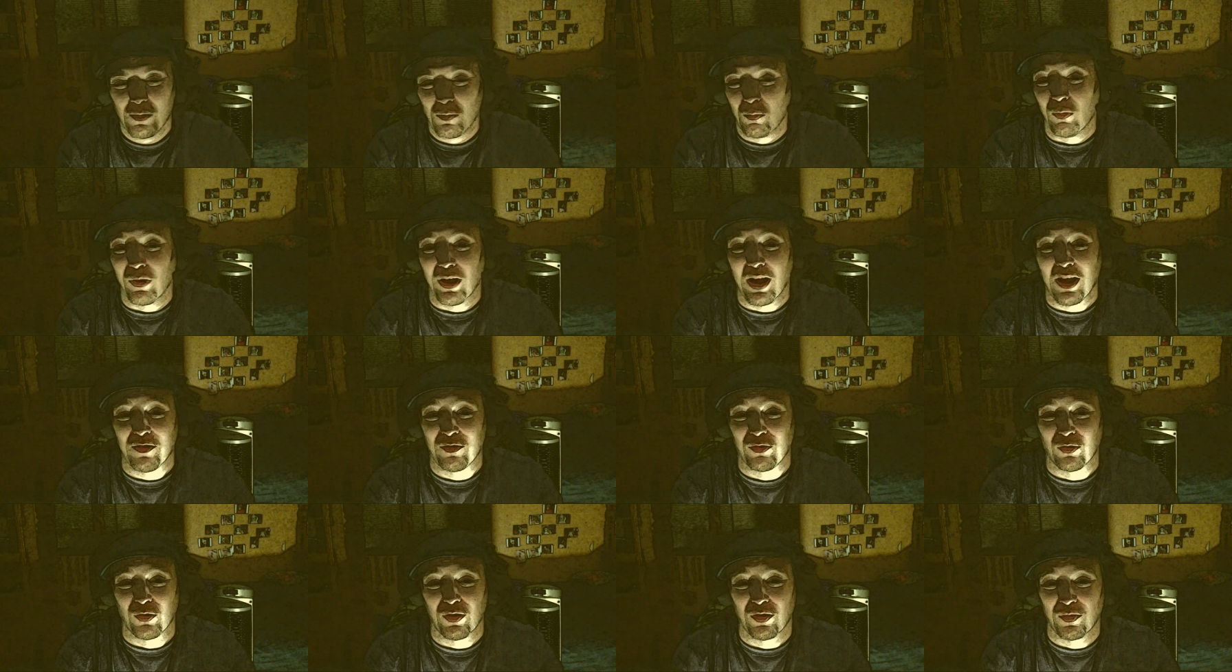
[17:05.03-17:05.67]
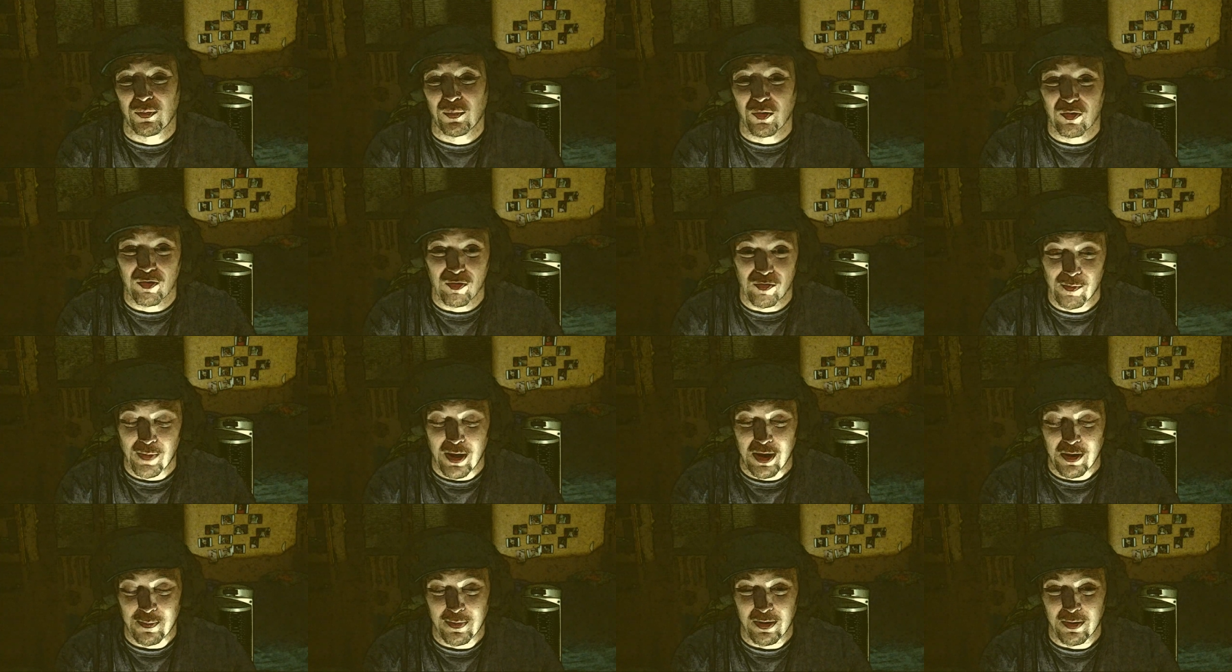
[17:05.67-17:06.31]
When I saw this movie, it
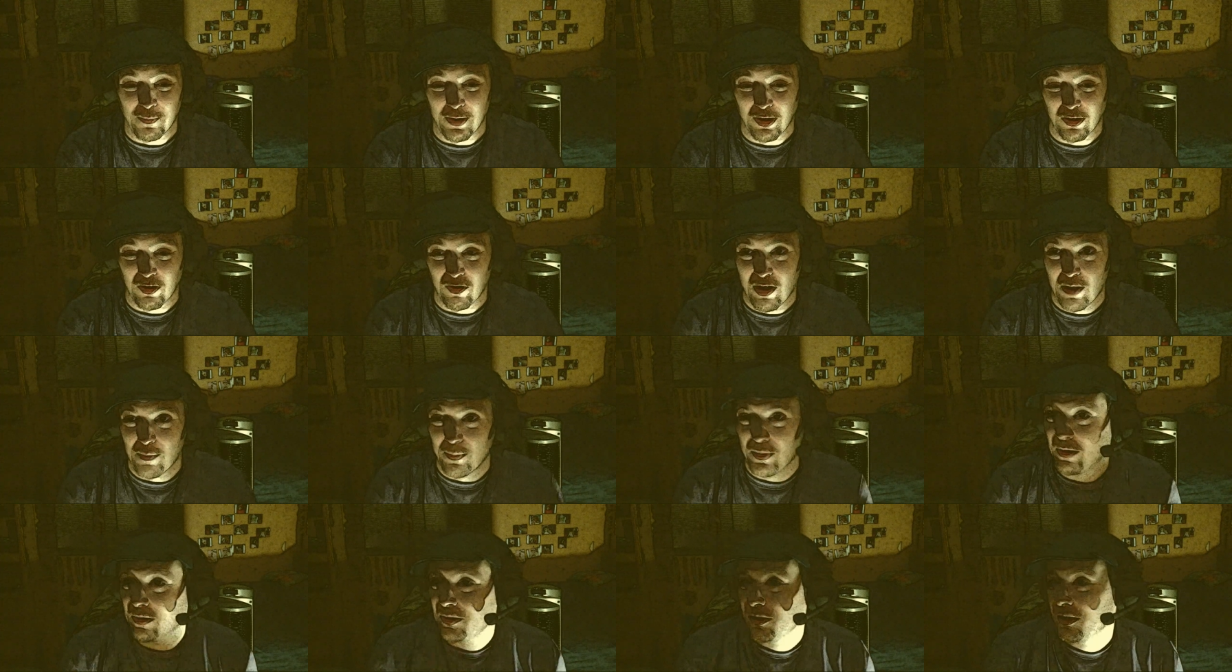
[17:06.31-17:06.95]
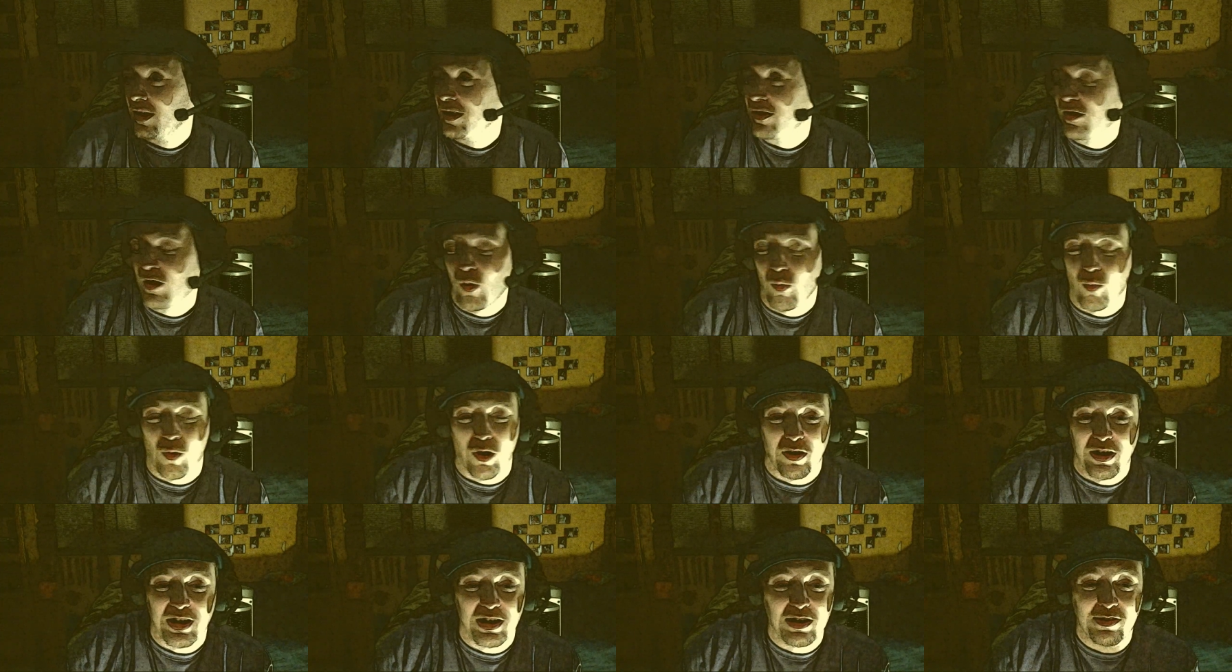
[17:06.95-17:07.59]
reminded me of my grandpa. And don't
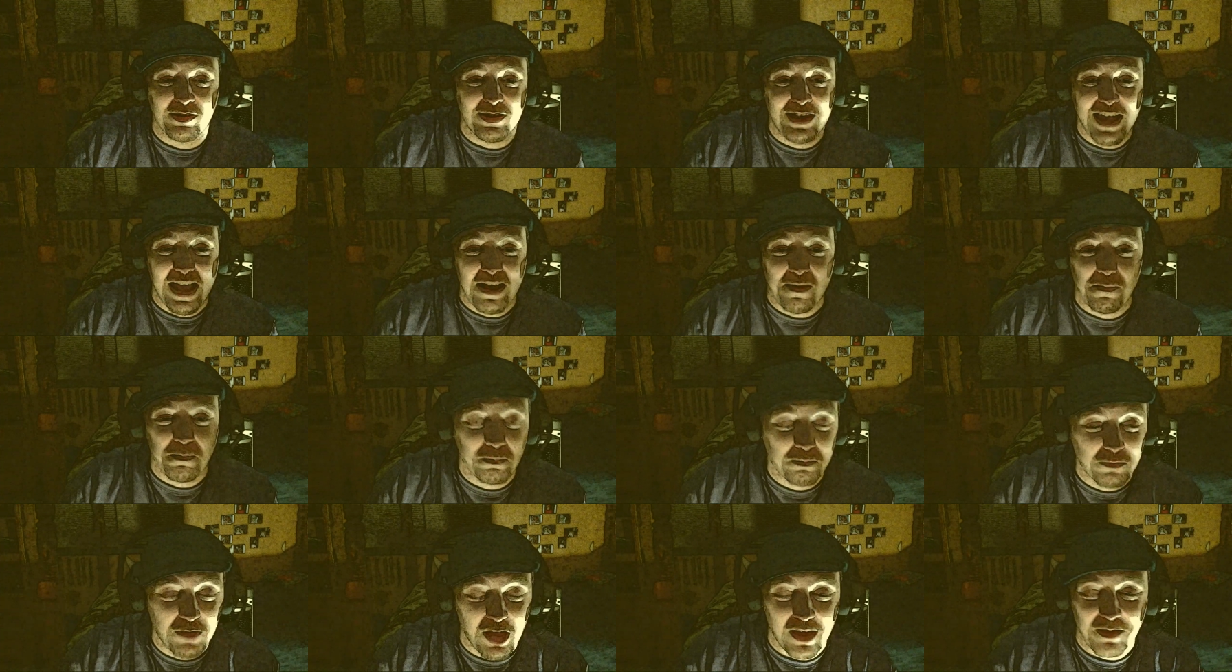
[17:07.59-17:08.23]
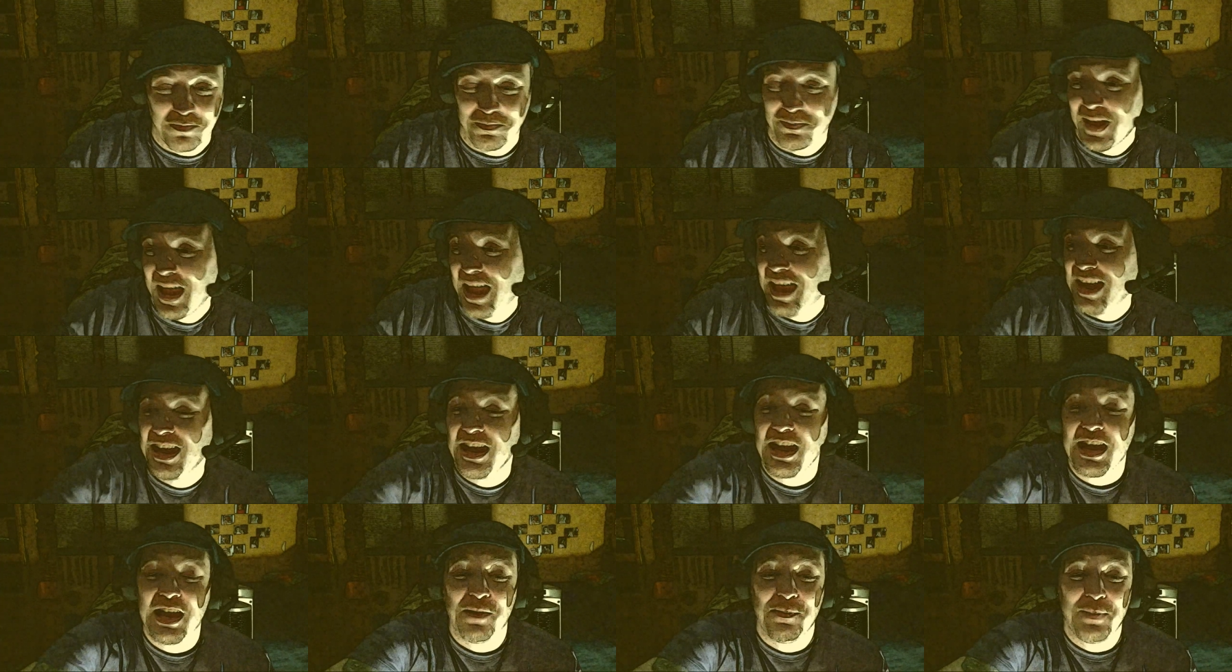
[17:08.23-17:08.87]
worry, he's dead. And
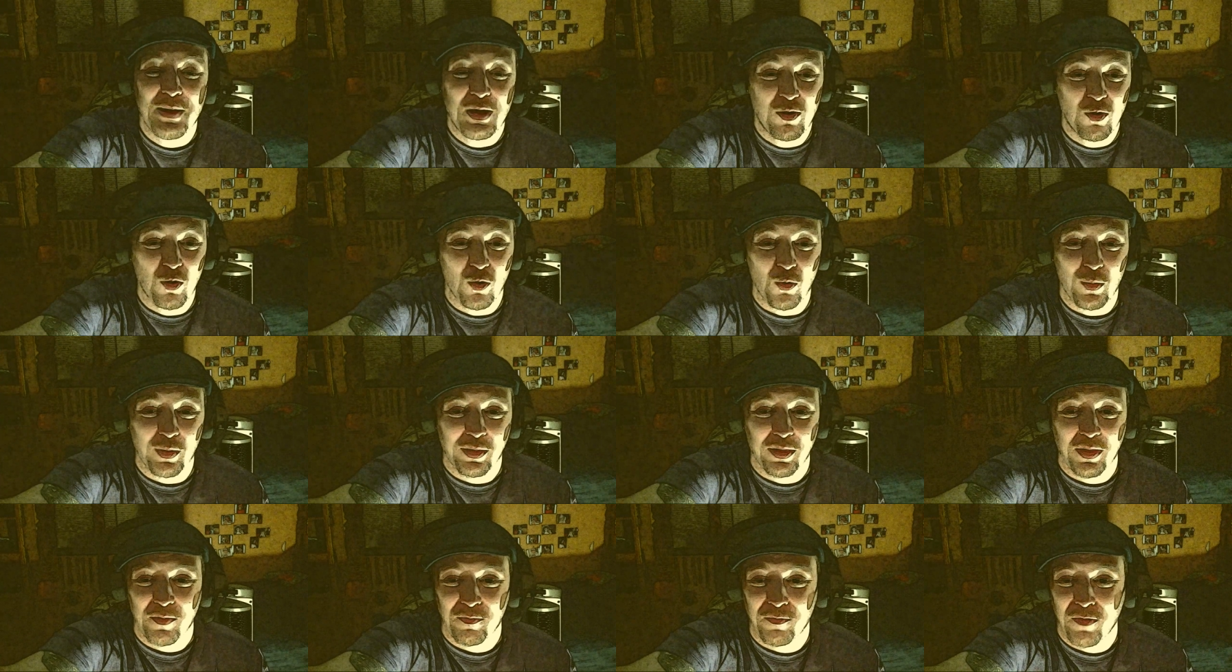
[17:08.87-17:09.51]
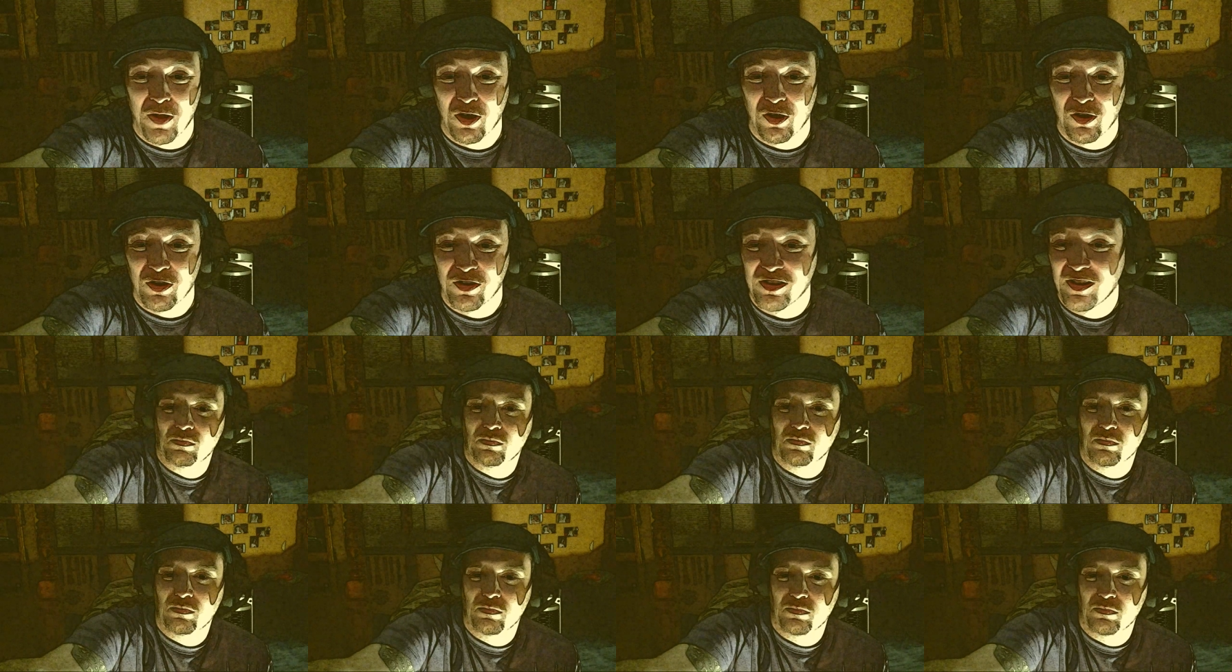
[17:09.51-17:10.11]
he'd be cool with it, fuckers.